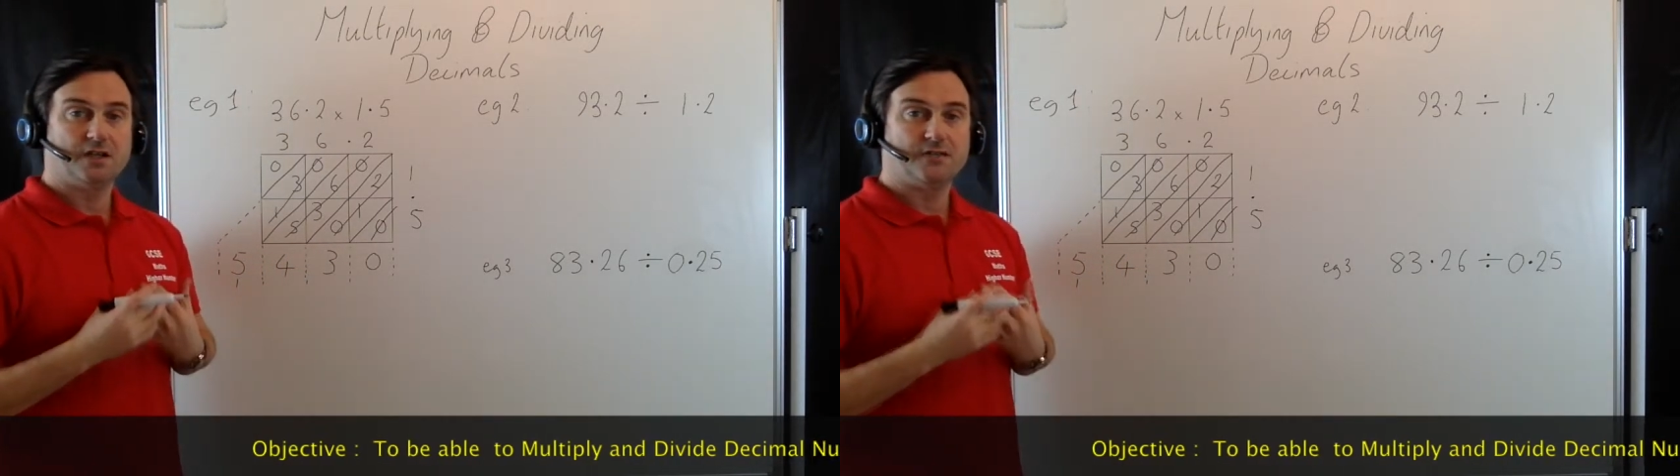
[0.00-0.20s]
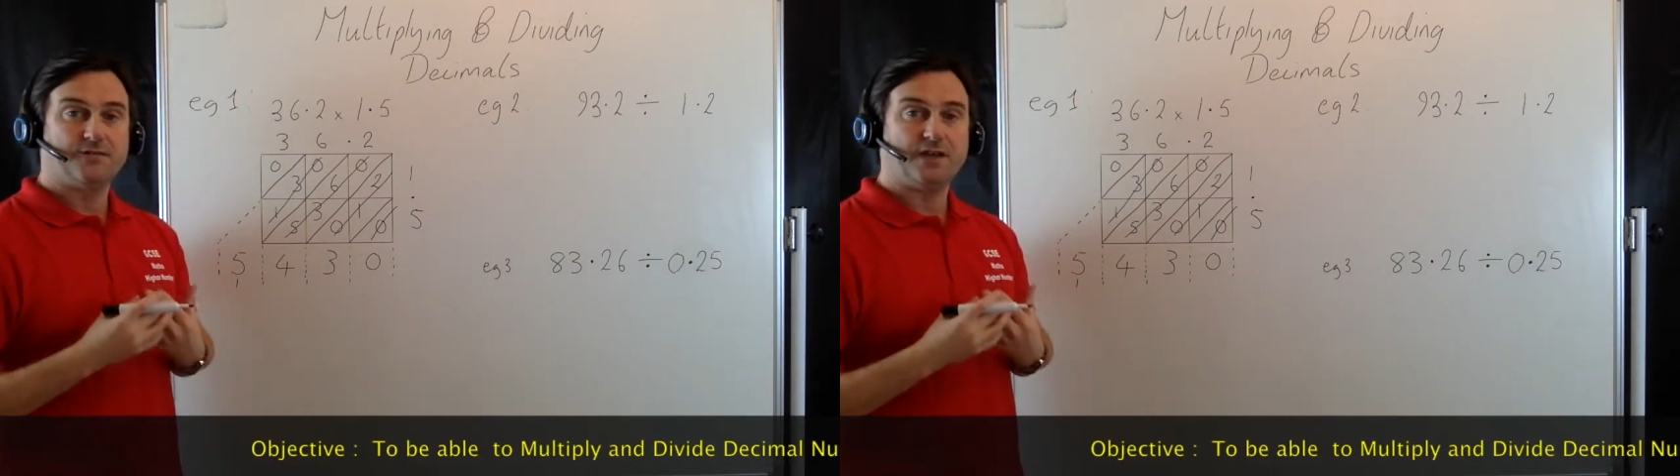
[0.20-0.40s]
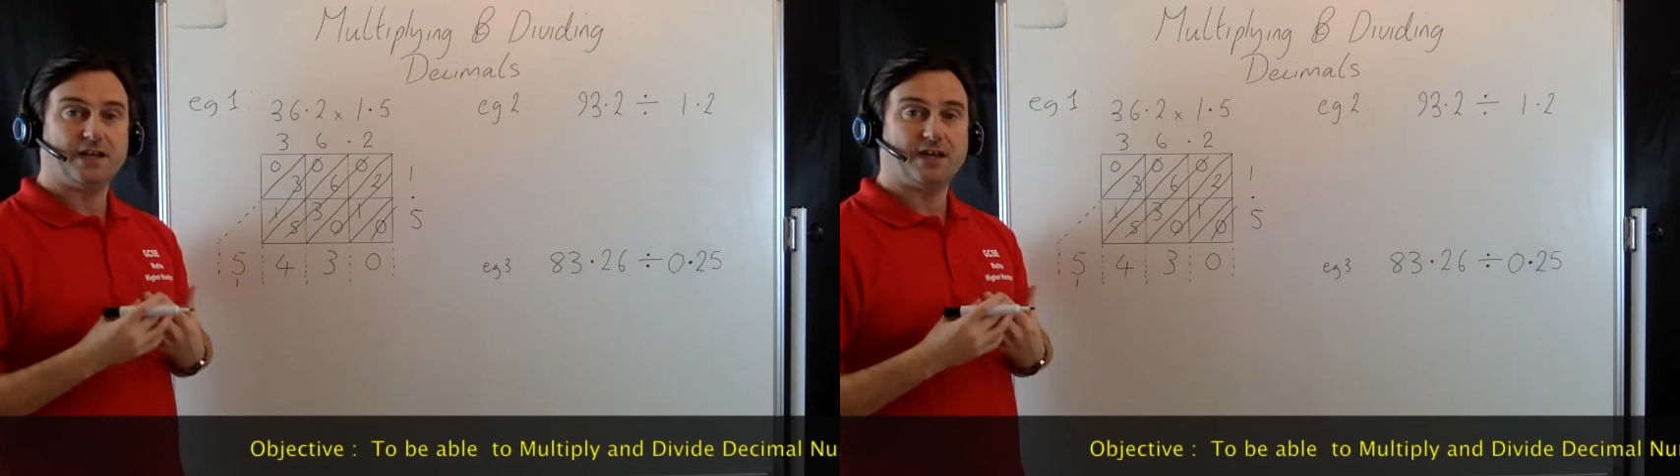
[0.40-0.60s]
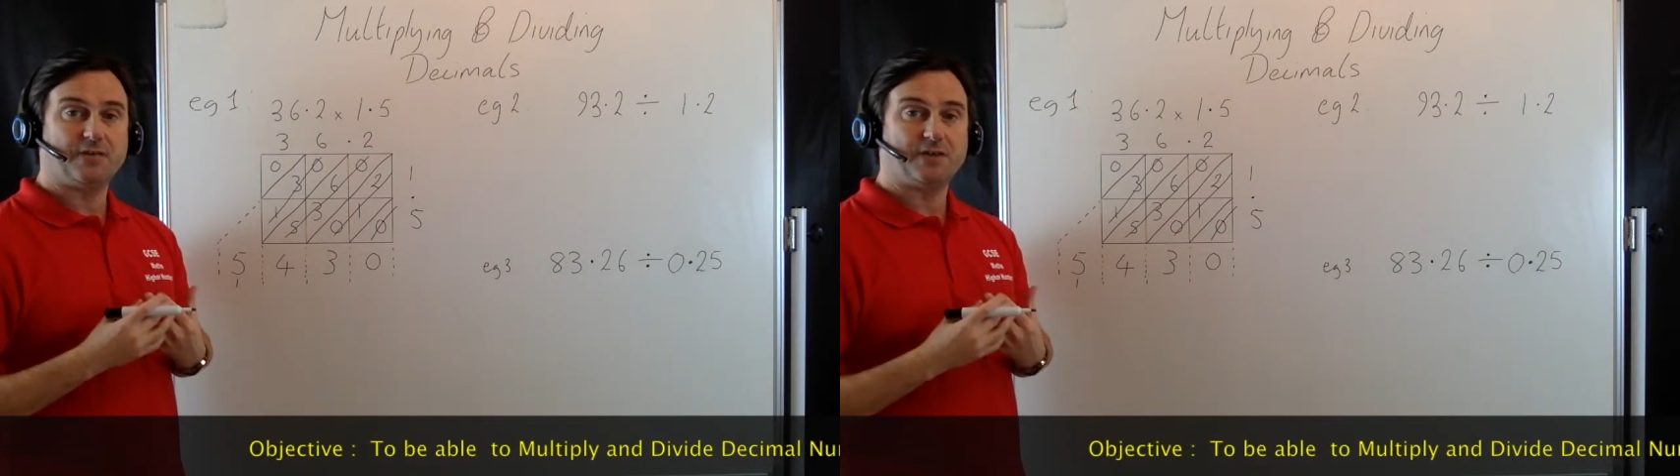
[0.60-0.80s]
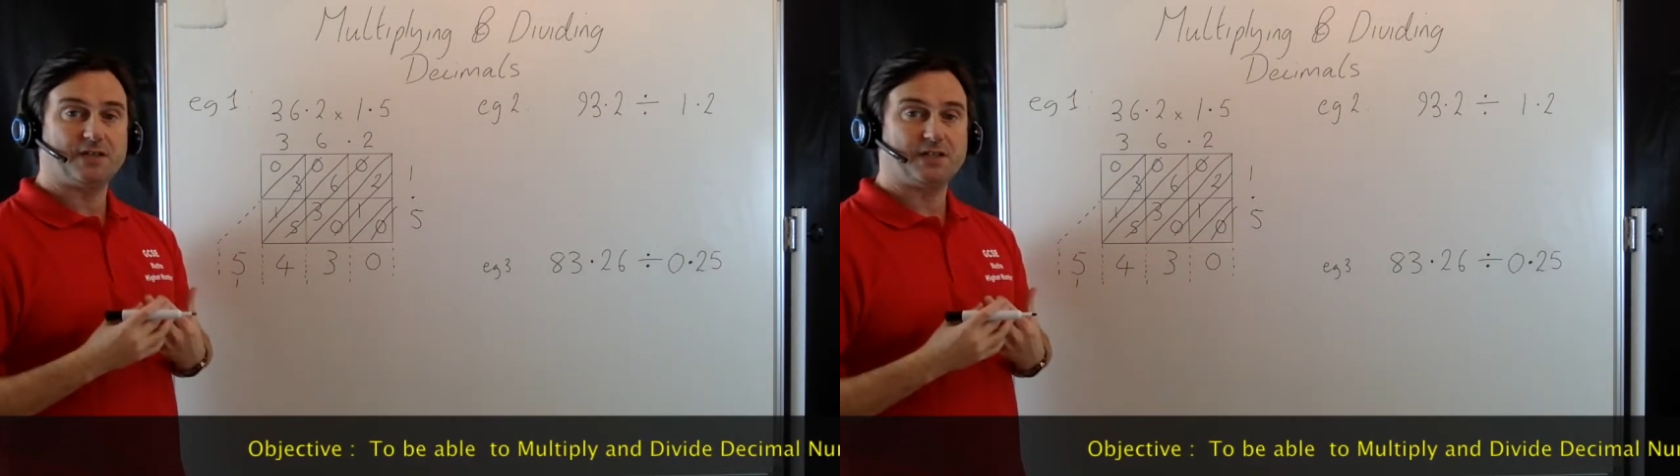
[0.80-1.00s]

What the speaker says: To find out where the